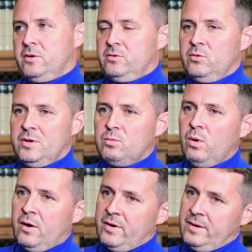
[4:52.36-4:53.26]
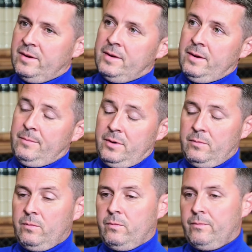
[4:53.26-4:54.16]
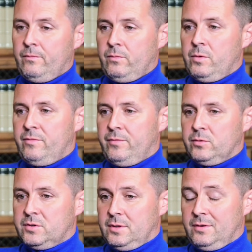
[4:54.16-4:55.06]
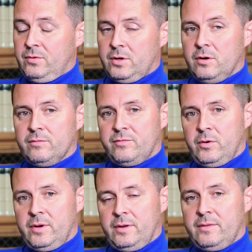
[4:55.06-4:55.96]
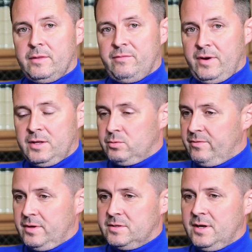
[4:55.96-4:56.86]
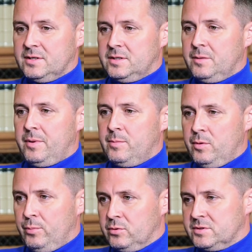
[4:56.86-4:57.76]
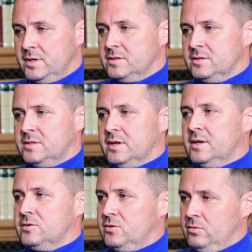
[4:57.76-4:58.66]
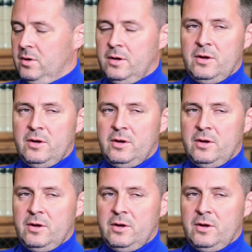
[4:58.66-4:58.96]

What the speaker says: You did worry, but we were fortunate enough we got through it. The fans were fantastic. People who bought season tickets, who